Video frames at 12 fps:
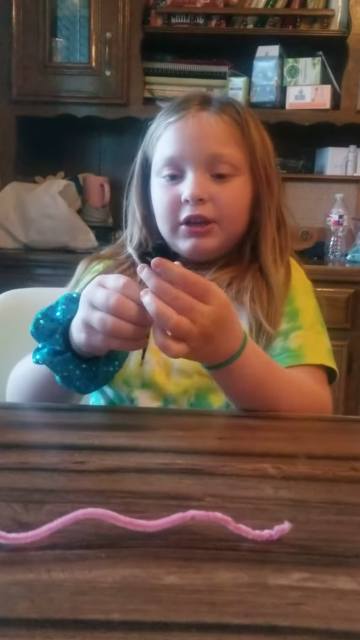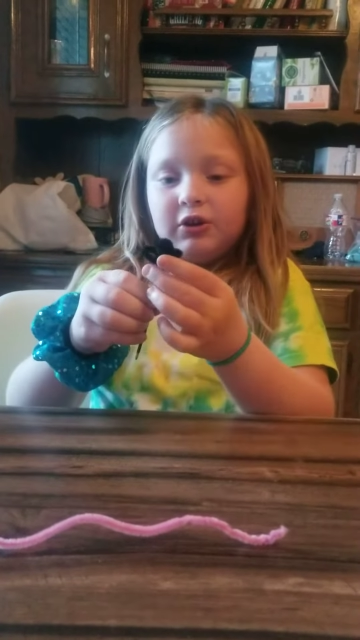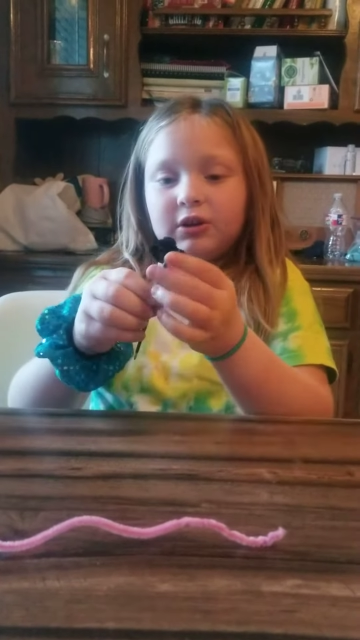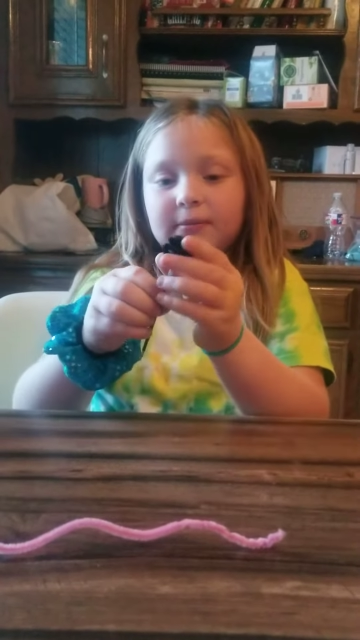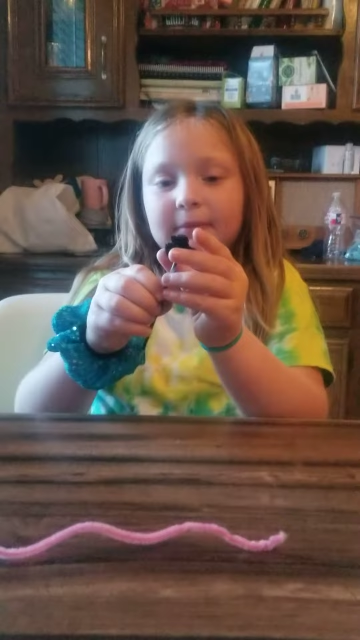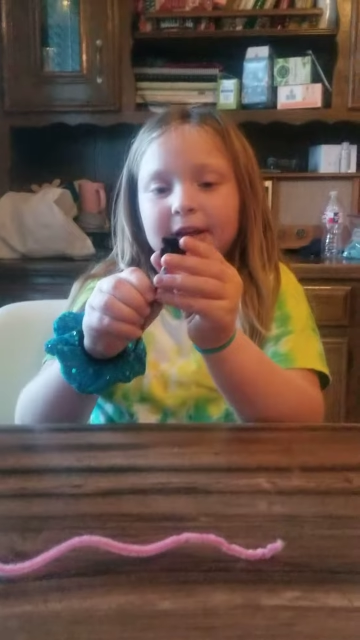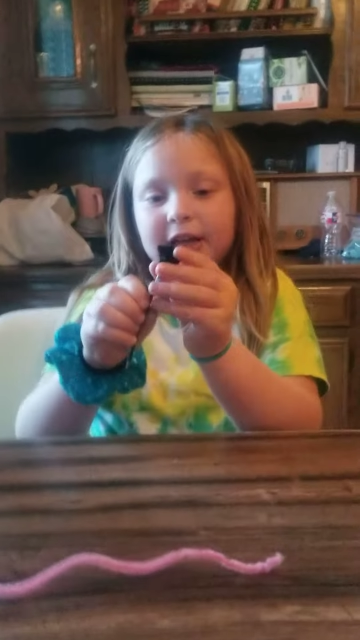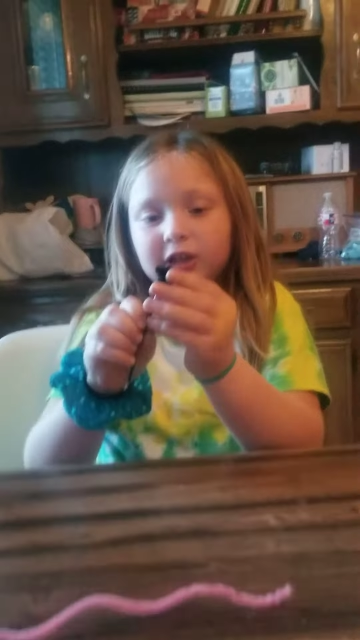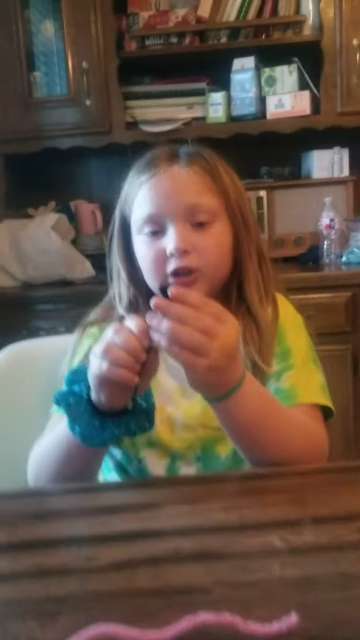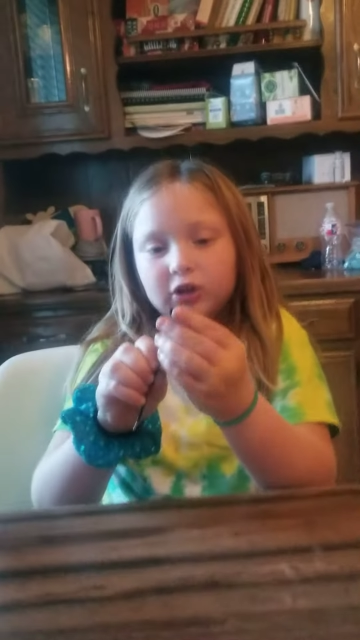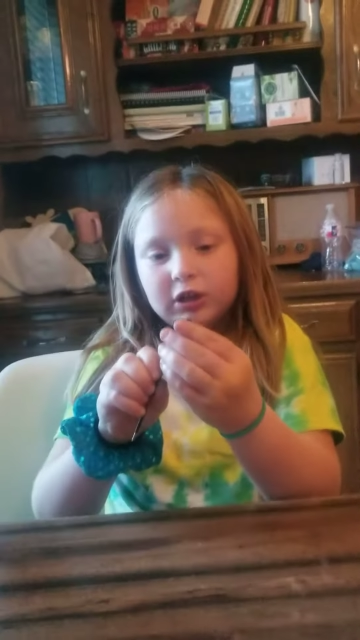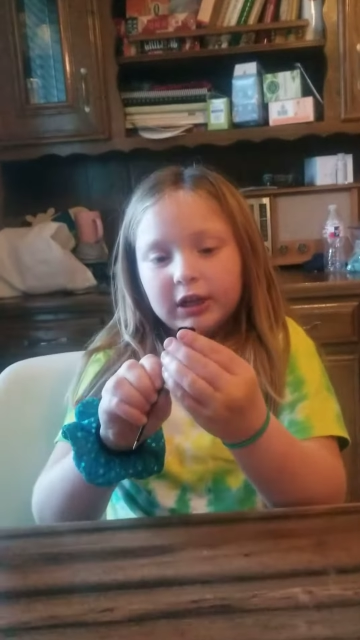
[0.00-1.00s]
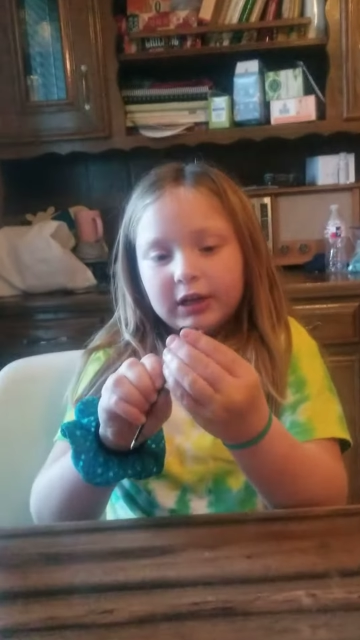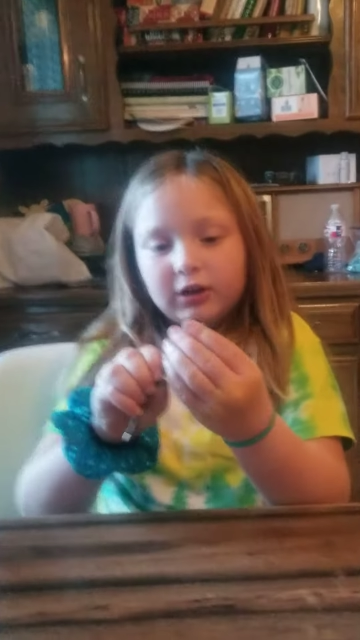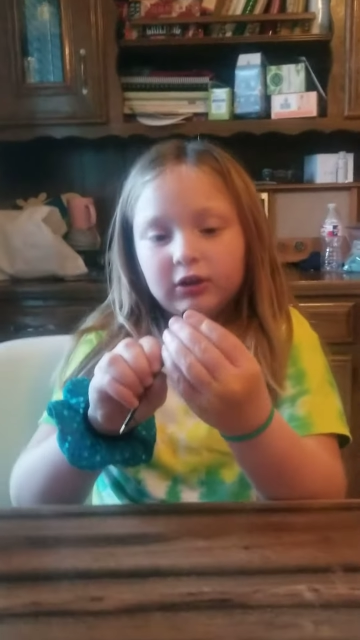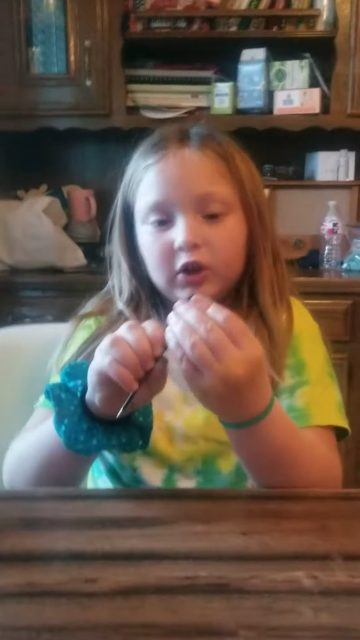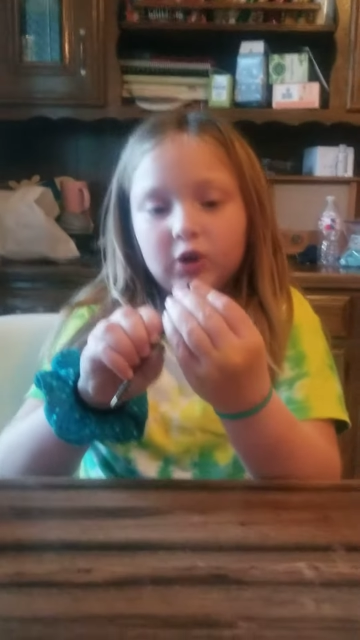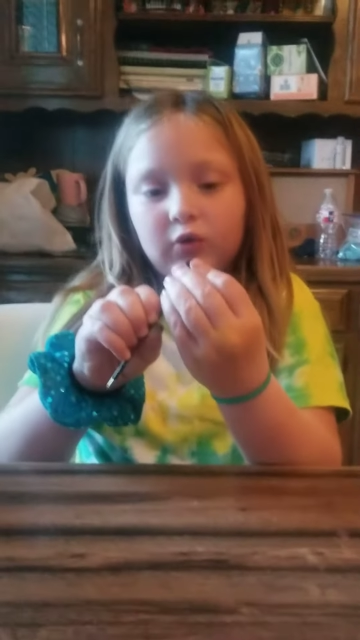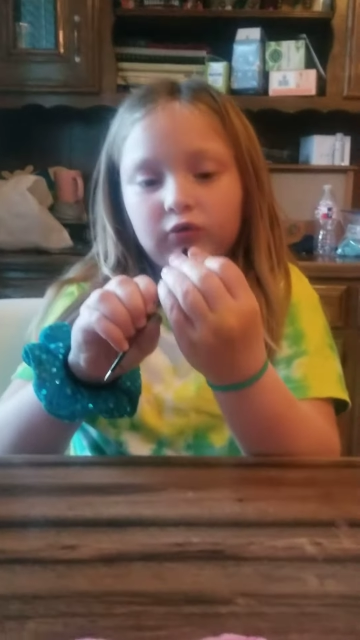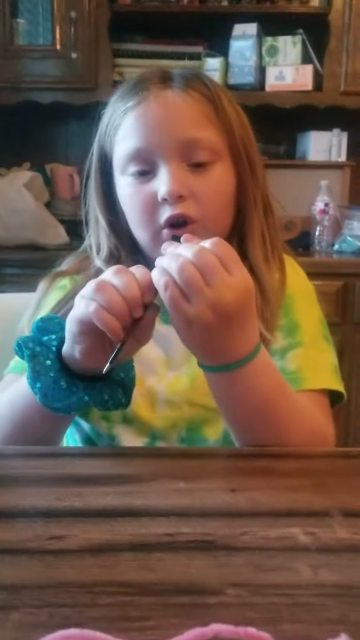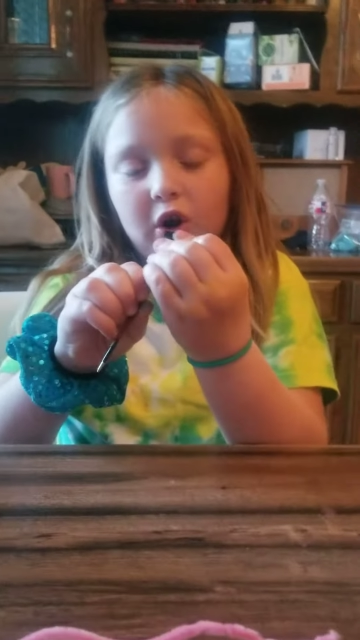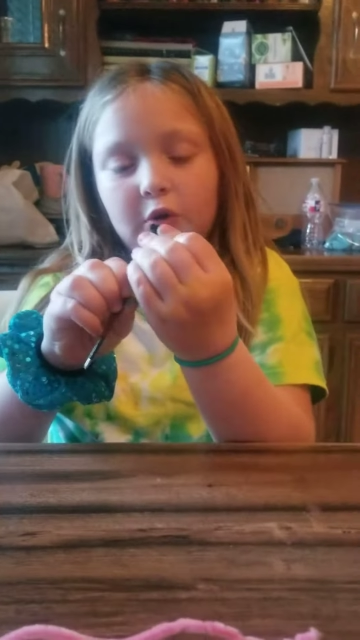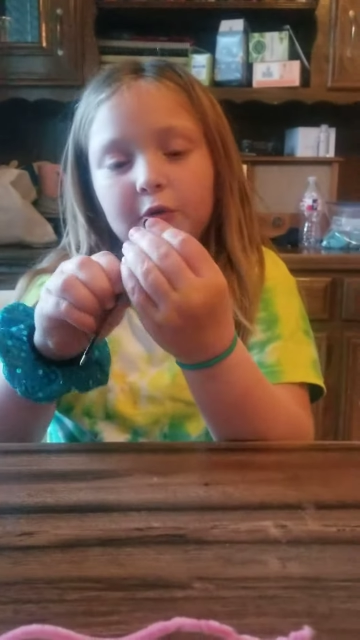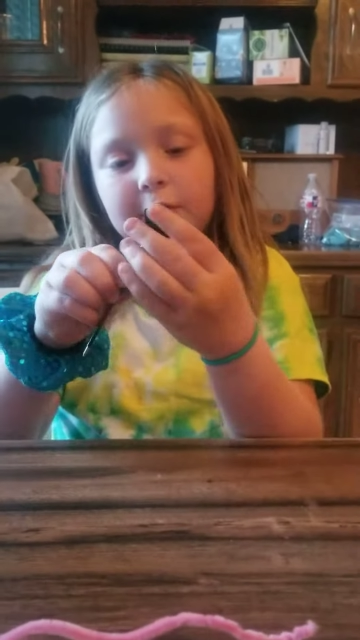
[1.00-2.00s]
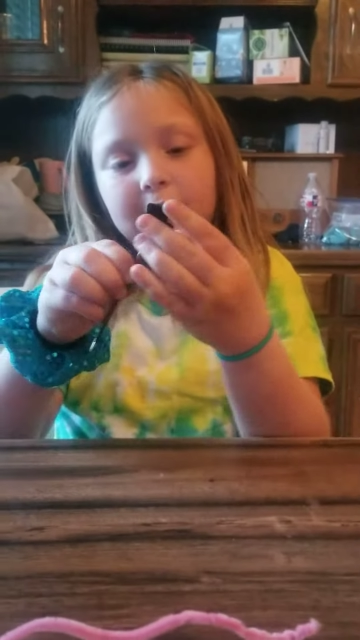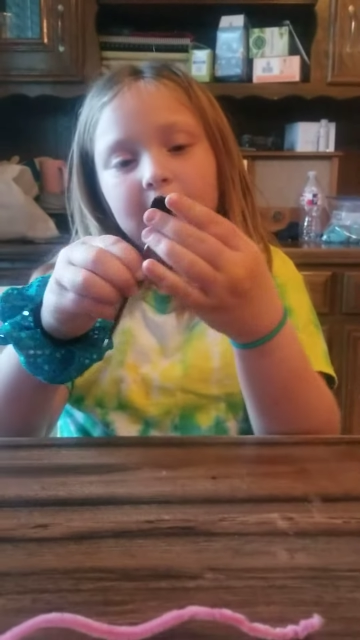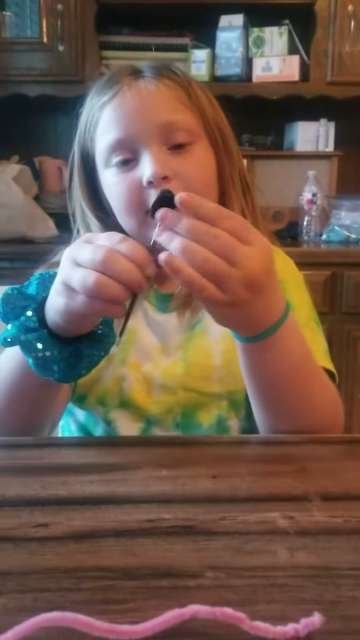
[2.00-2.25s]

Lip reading: you can make it look like a little rose.